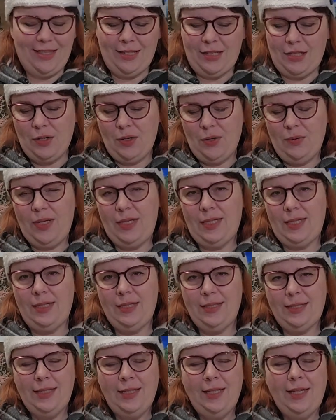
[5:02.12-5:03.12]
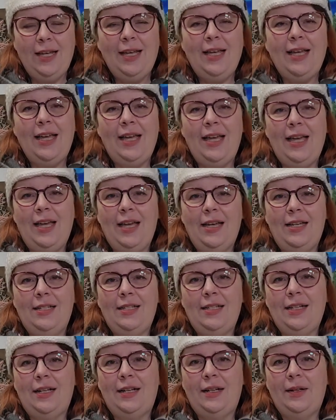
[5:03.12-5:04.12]
that the snow isn't. And
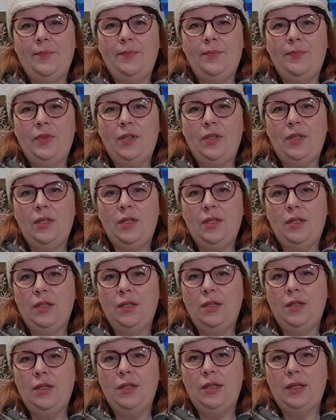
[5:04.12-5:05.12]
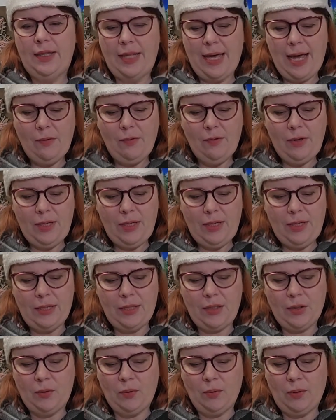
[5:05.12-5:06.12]
that one
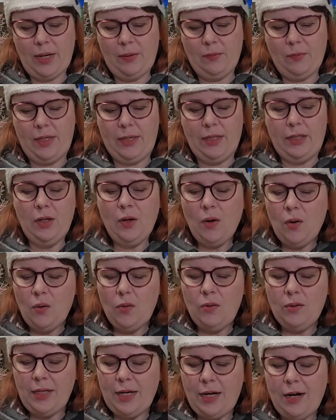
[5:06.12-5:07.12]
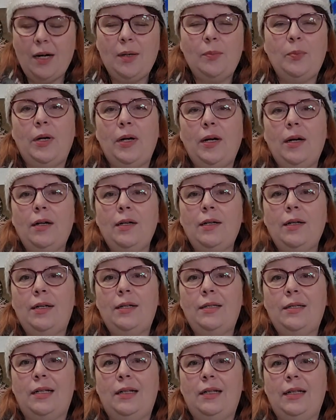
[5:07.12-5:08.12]
is a great one. The only hard part
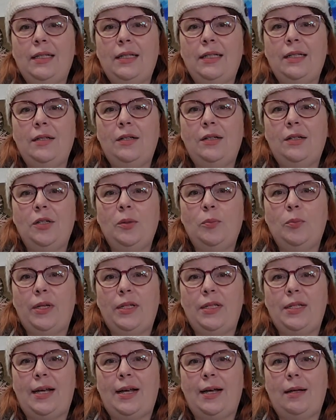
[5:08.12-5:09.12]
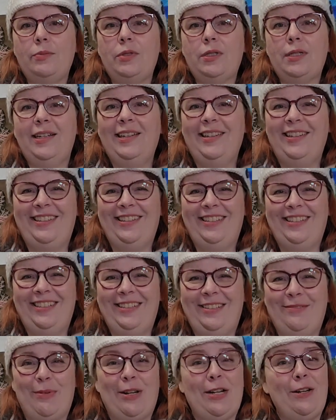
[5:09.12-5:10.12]
is collecting all your bread tabs.
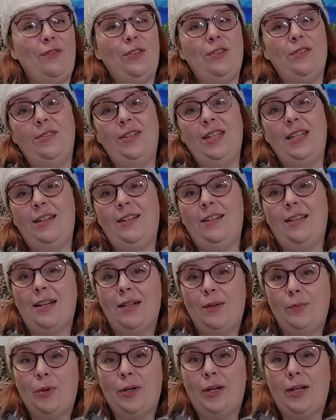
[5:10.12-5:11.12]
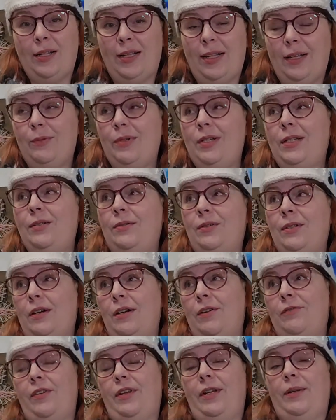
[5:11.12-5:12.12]
But if you eat a lot of bread like we do in
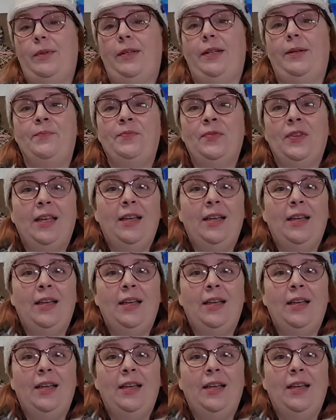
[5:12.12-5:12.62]
our family,